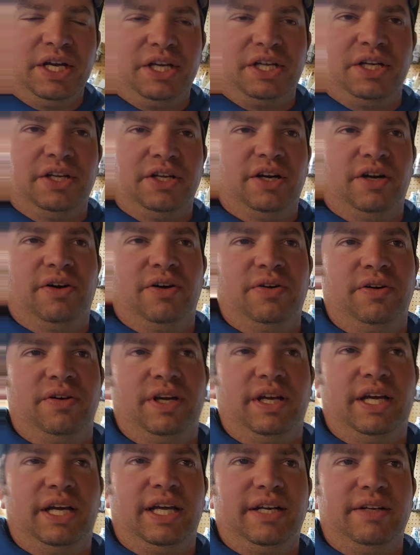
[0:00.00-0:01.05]
you know,
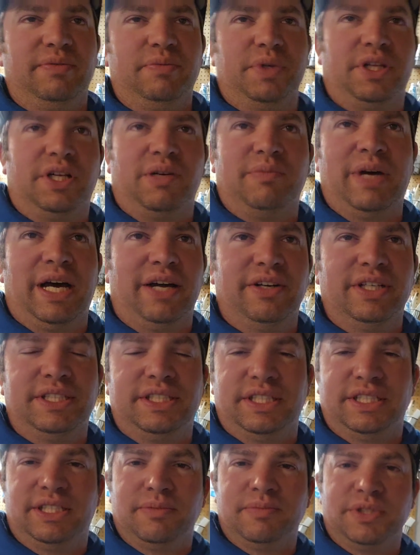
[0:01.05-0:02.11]
and with all battery
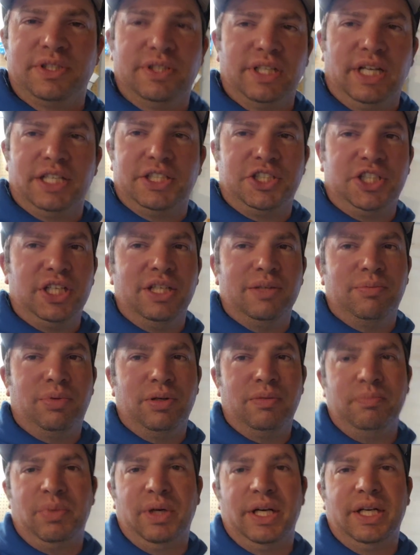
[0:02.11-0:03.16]
systems, they're not cheap,
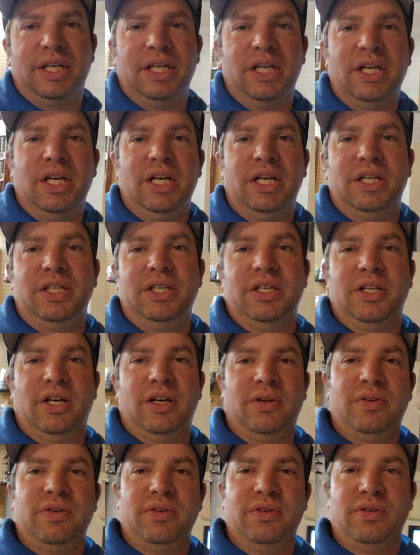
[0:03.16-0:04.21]
but you
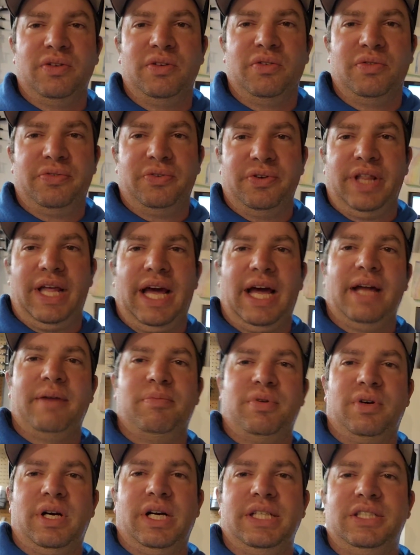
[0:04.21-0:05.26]
know, for that
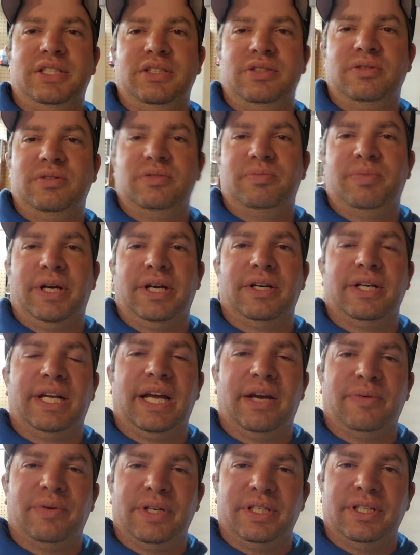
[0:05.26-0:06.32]
price, you better
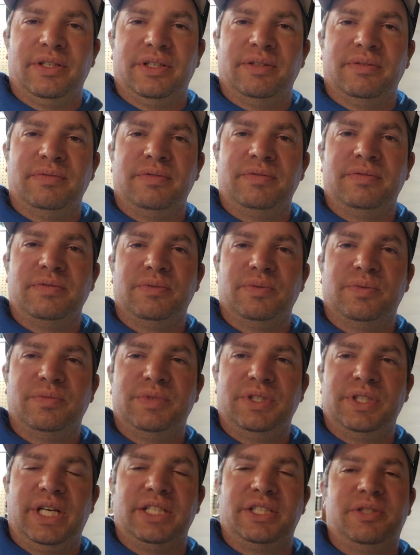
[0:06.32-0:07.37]
get what you're
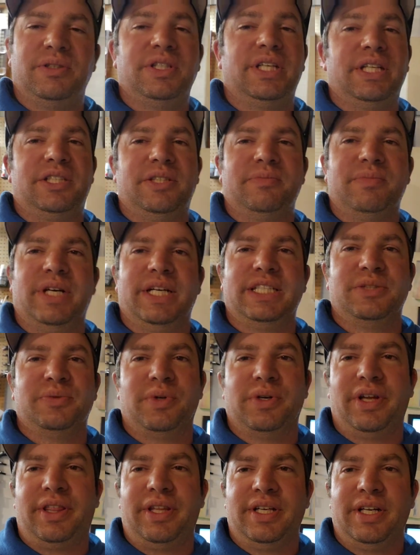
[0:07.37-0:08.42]
you get your get your money's worth.